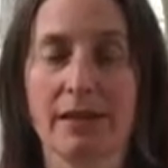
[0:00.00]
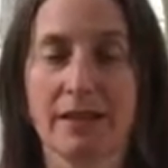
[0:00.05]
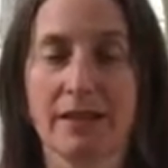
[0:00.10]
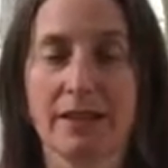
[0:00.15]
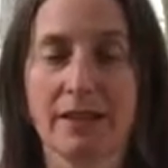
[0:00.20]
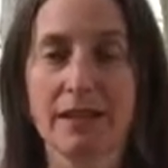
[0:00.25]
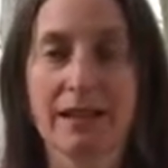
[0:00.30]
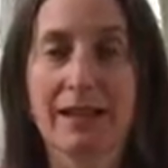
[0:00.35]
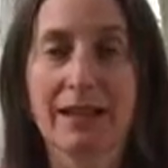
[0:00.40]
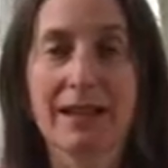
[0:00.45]

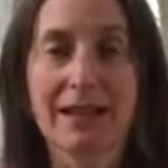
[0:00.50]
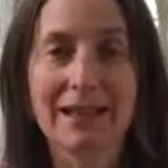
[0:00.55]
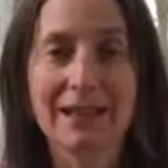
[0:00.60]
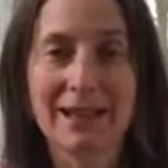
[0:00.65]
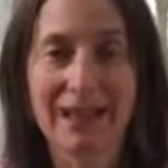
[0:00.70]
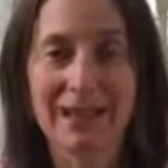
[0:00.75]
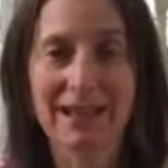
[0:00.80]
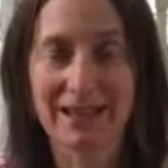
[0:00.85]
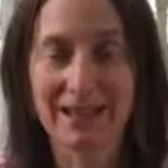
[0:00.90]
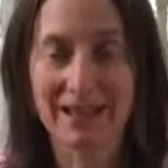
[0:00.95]
to
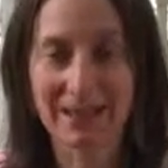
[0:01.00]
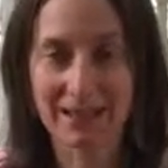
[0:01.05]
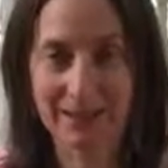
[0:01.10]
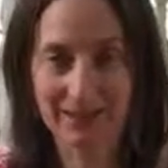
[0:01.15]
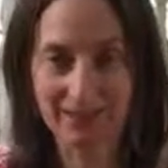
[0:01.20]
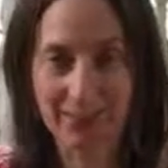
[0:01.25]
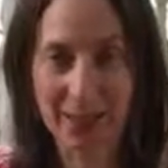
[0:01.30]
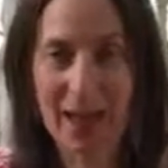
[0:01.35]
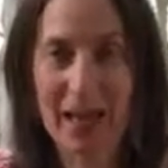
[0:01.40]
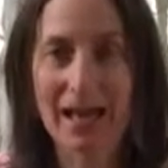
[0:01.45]
healing this
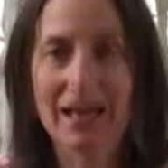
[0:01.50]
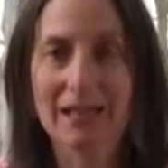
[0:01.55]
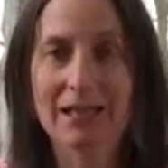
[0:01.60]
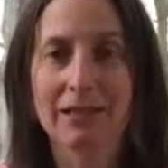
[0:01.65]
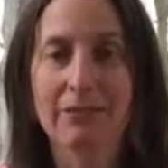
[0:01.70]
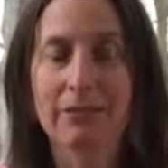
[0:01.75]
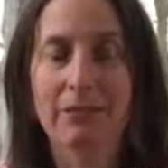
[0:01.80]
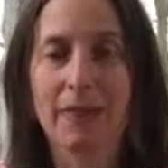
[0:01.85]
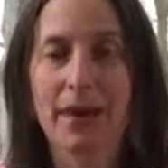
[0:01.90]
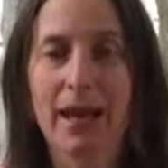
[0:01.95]
mass
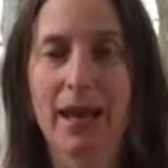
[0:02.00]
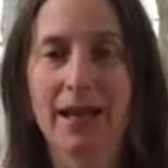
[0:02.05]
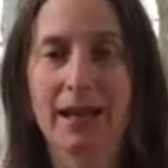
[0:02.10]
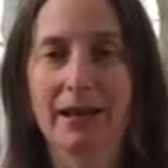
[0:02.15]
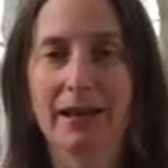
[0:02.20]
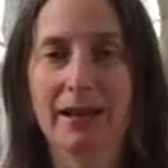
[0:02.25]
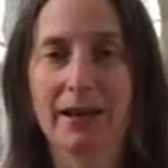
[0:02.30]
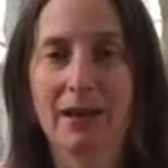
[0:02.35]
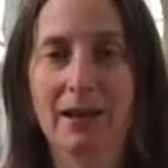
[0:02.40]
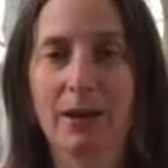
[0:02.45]
of pain,
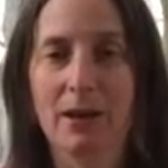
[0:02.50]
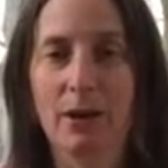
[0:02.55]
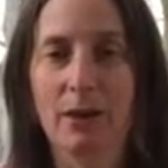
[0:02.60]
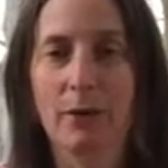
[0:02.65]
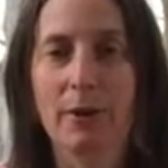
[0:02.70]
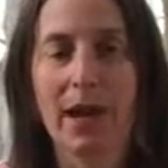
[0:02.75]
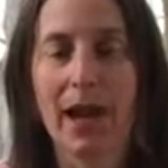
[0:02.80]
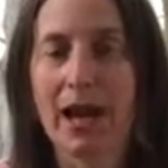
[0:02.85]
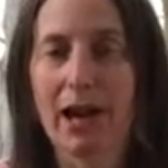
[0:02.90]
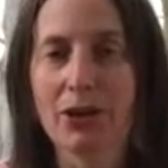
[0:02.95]

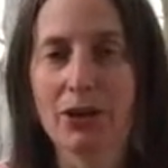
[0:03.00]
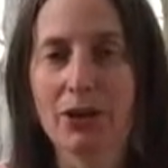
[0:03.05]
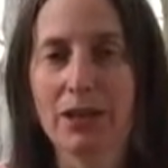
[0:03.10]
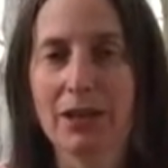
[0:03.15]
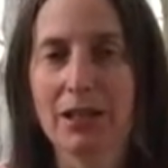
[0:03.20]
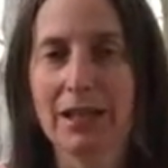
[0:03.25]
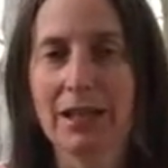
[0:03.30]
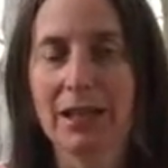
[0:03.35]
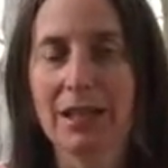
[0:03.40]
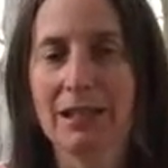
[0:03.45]
we
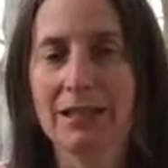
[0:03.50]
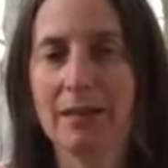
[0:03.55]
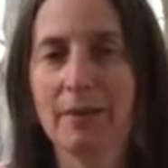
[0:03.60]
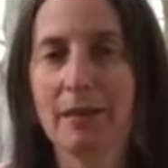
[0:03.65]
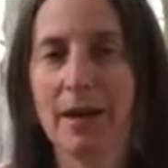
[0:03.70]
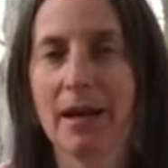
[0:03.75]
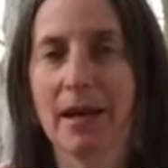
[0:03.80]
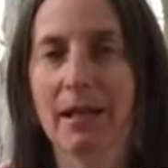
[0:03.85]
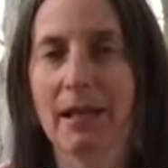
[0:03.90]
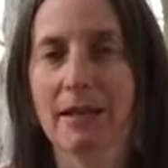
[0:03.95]
actually need to
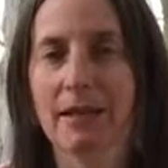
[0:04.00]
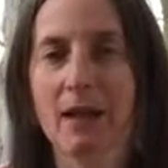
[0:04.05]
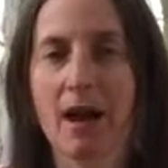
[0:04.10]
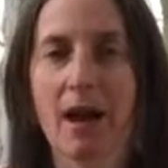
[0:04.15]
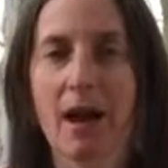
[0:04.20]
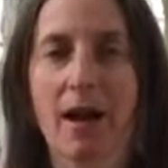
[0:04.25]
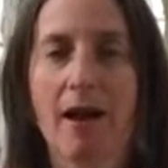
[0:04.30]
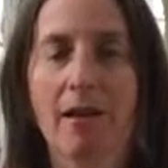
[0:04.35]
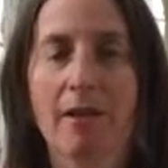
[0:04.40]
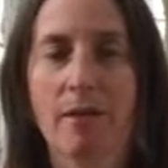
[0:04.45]
make
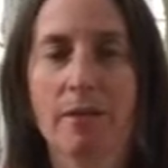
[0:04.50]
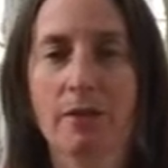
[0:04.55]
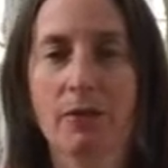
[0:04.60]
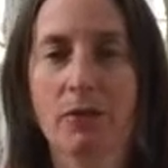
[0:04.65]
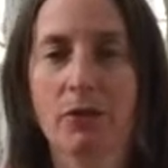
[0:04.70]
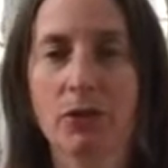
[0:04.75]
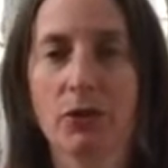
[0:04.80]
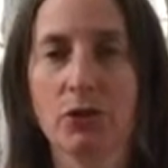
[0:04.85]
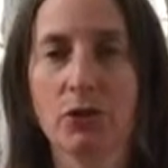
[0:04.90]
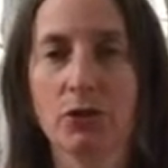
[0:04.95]
time
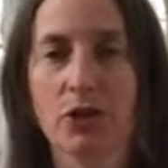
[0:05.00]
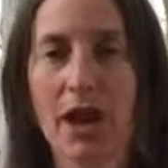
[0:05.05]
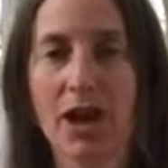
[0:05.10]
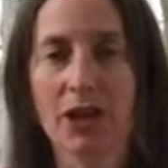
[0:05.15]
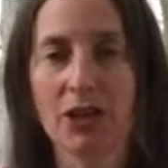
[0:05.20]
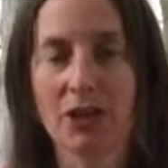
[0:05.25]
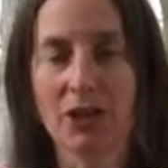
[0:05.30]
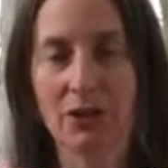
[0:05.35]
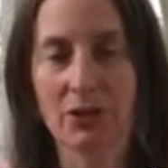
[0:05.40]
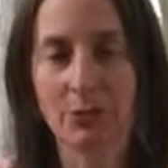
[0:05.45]
to
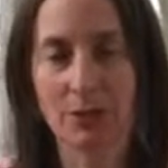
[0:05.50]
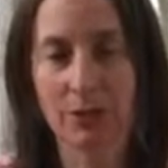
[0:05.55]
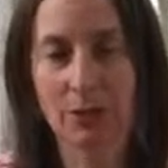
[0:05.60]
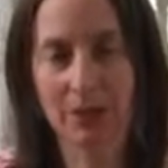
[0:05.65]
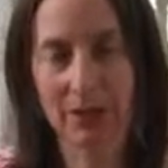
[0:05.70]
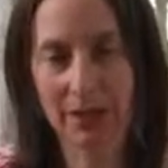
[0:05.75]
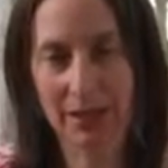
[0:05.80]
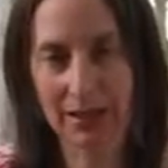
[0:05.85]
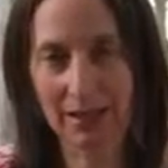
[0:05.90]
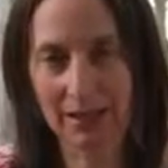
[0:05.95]
actually
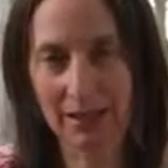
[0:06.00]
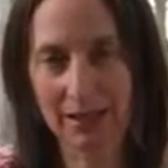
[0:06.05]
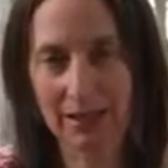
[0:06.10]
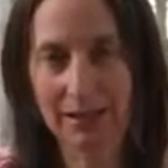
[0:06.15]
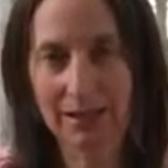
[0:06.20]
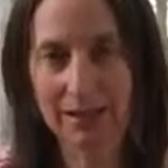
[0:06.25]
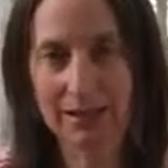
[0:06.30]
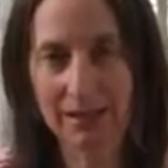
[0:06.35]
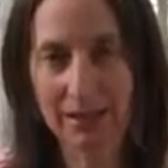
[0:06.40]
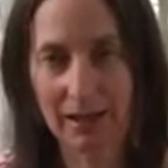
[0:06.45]
really
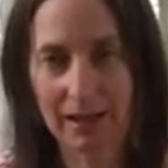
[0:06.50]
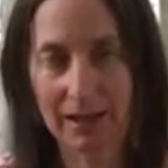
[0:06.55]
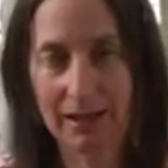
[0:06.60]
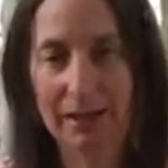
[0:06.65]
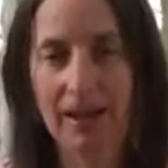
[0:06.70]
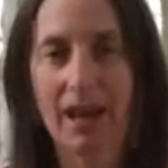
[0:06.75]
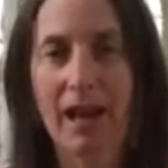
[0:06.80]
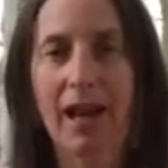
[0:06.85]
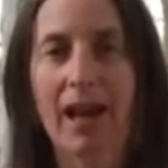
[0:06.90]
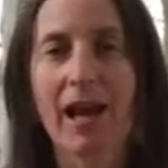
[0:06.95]
sit
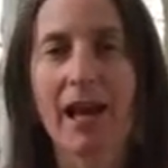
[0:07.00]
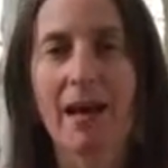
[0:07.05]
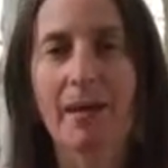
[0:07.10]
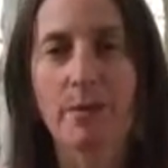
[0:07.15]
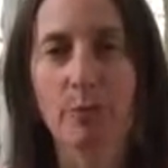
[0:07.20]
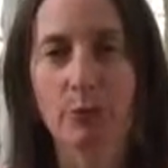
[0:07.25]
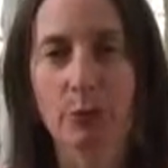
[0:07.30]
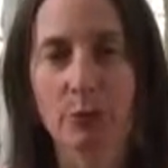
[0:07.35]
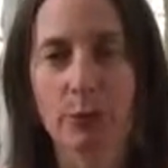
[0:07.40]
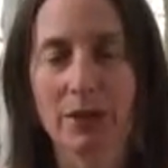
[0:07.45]

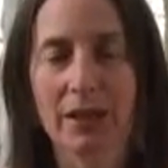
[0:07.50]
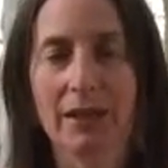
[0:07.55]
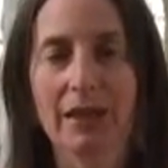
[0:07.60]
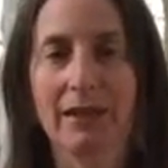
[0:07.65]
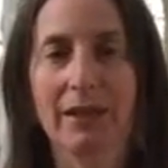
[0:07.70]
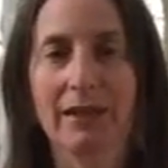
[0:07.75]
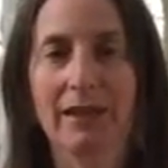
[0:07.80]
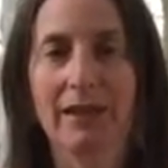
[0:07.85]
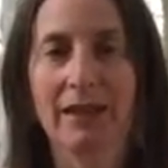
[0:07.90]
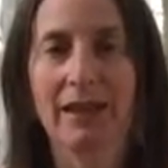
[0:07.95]
and
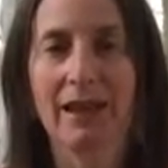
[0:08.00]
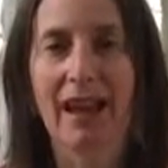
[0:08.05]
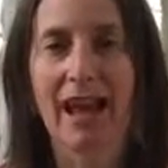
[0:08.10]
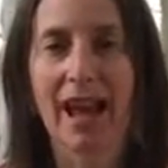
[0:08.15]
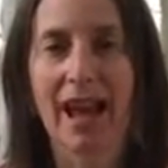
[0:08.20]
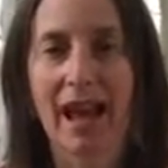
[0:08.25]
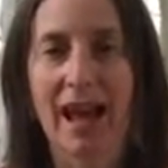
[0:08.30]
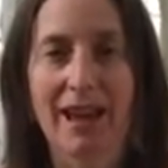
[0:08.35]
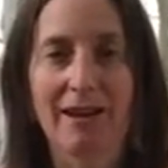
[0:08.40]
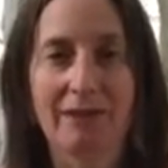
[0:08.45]
breathe
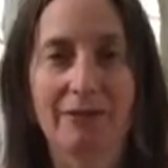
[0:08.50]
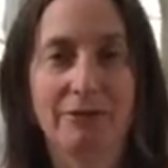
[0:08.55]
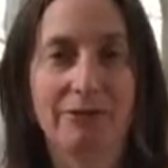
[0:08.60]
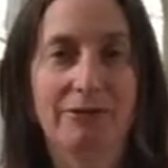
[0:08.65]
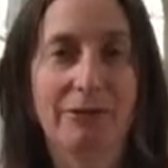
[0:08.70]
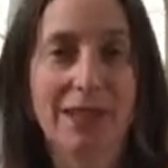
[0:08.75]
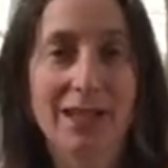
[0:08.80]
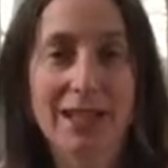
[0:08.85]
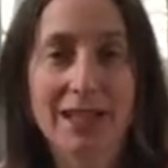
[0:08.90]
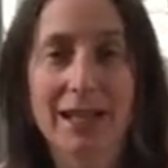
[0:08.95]
and
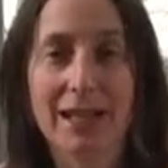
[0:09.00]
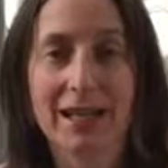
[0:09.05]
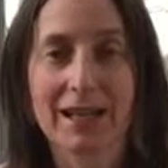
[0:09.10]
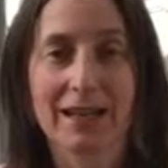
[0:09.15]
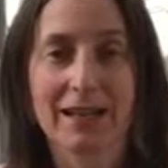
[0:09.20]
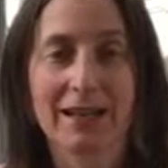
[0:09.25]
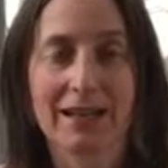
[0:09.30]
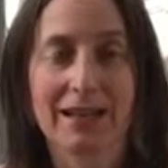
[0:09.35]
feel it.